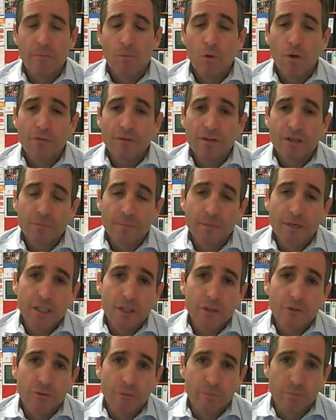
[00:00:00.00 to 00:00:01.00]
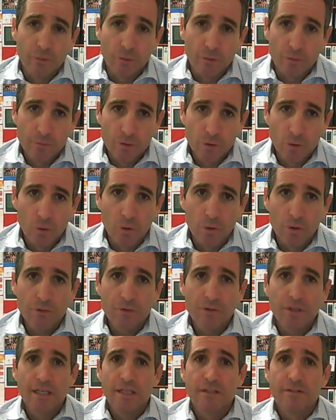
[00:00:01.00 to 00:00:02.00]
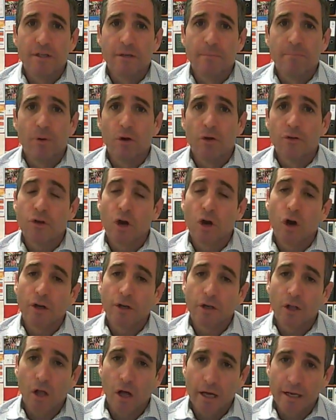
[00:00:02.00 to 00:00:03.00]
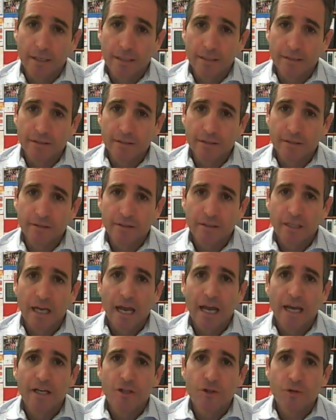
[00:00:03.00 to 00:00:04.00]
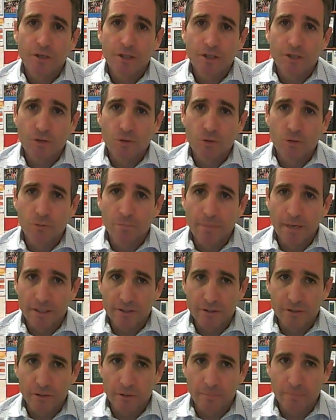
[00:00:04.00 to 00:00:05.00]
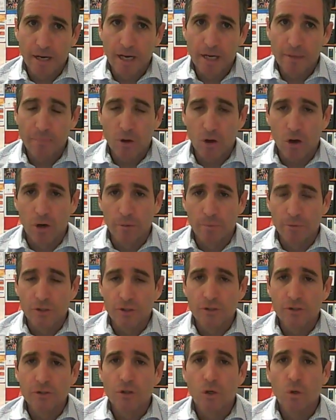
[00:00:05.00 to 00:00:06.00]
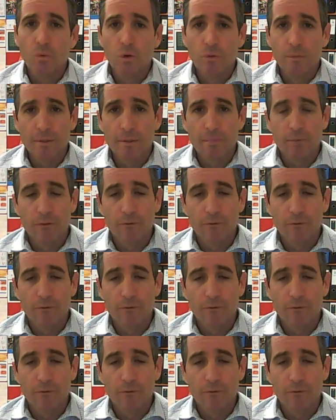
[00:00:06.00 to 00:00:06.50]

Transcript: What this means for Broome North is that both online lessons and traditional pencil and paper options will be